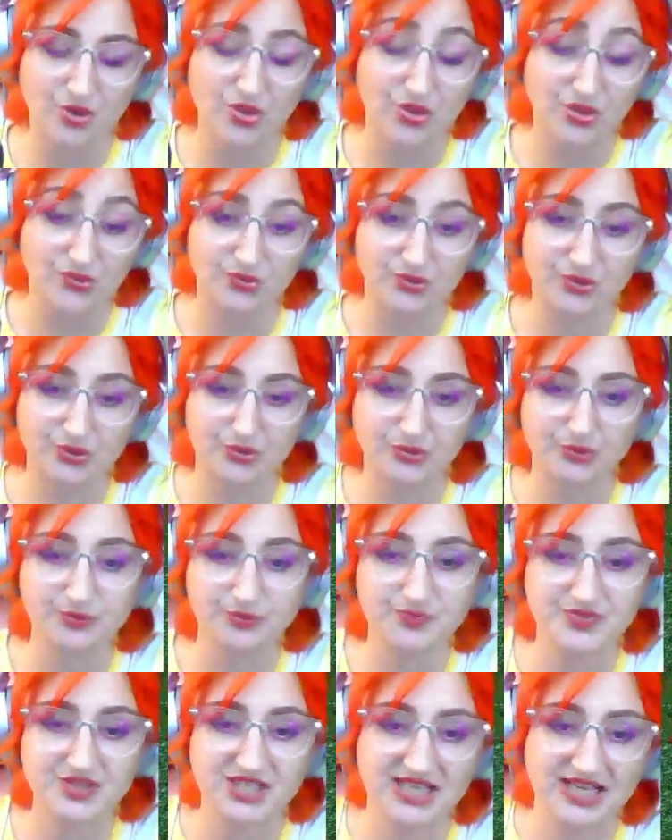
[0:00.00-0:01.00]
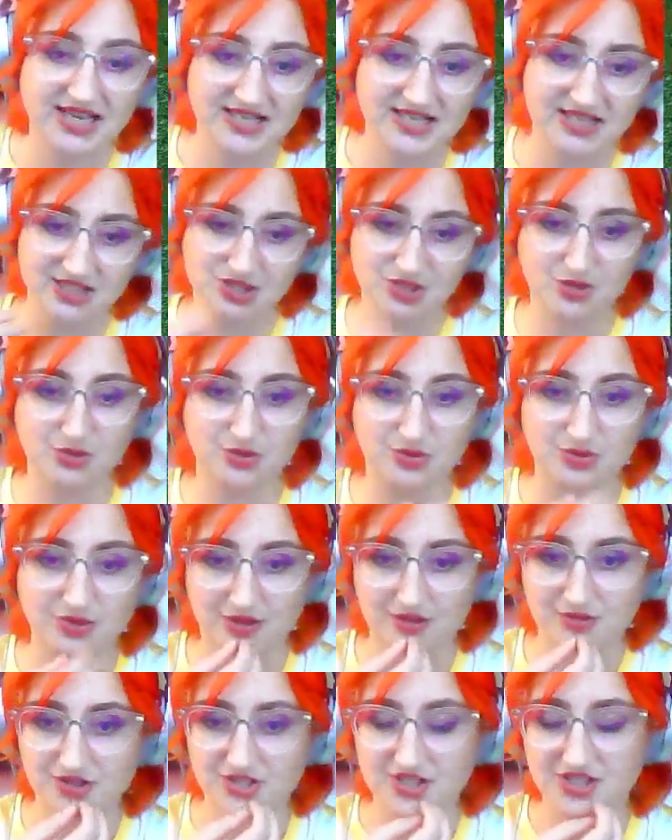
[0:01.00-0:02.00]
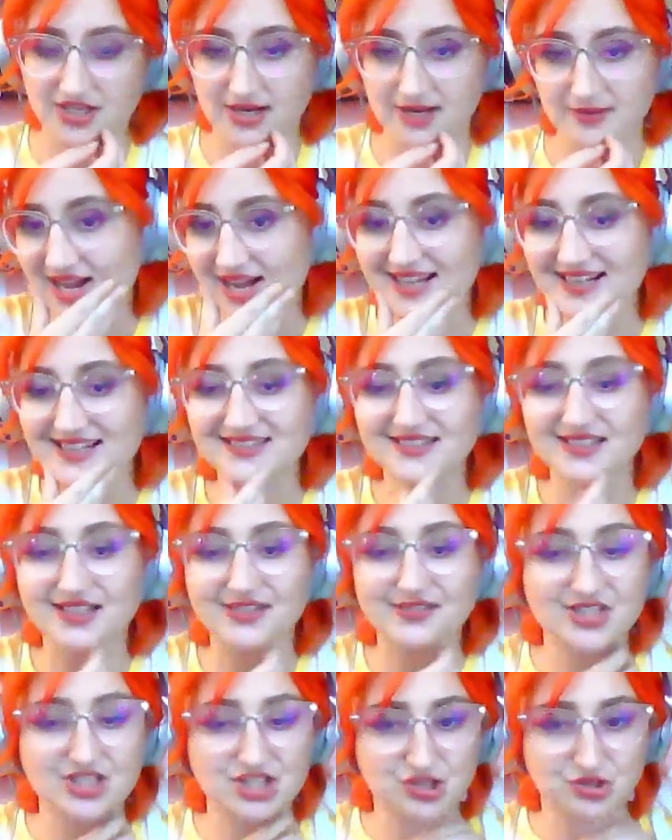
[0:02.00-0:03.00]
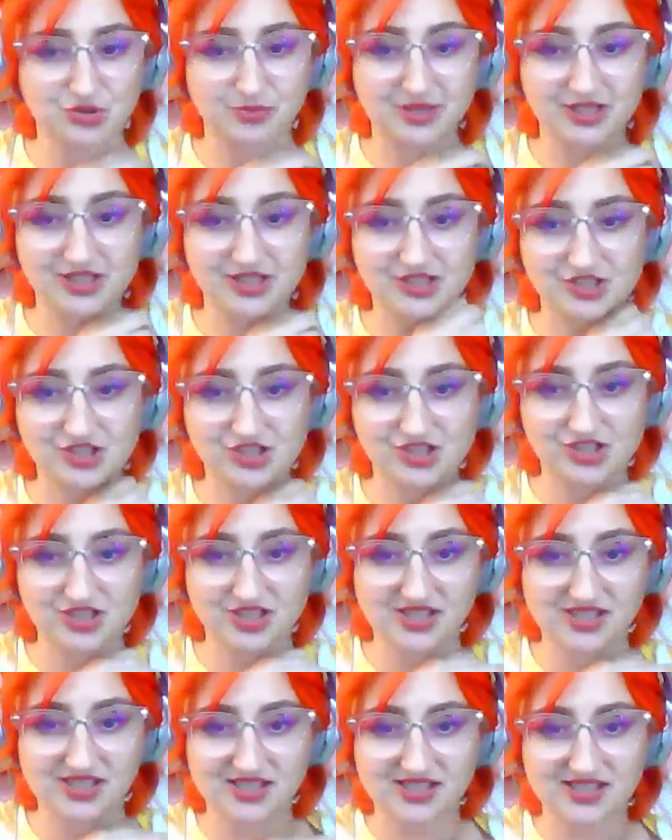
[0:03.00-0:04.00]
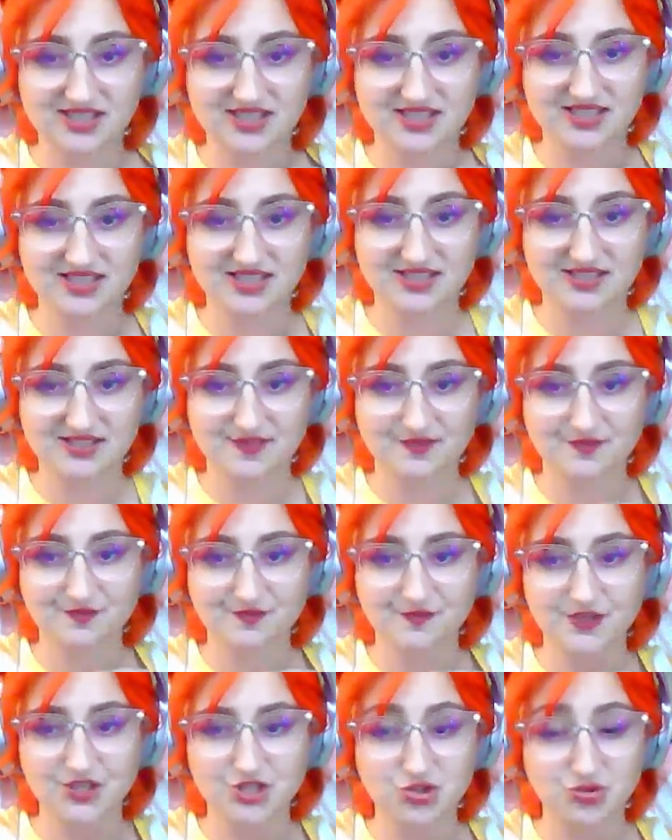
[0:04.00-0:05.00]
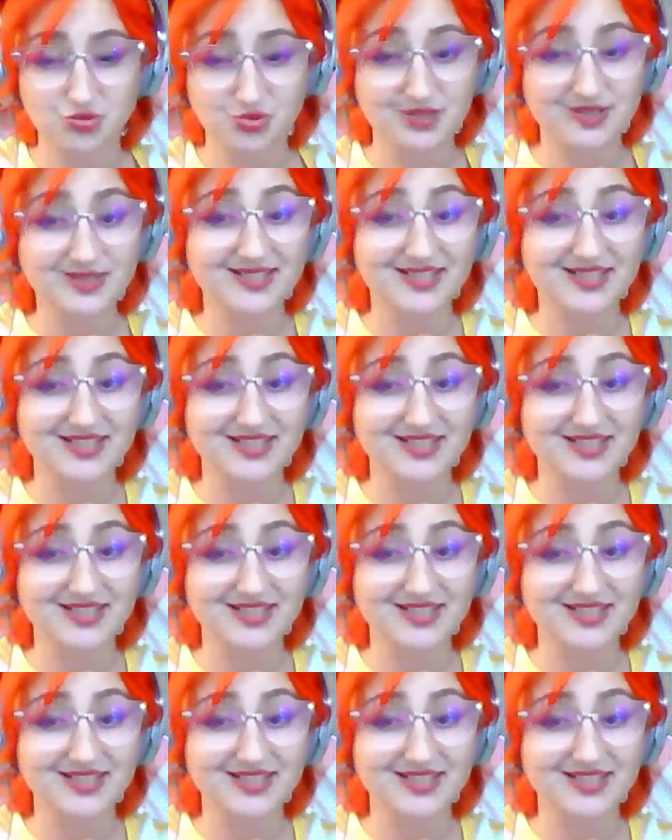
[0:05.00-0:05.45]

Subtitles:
through to get to the other side. I didn't love it too much. It's visually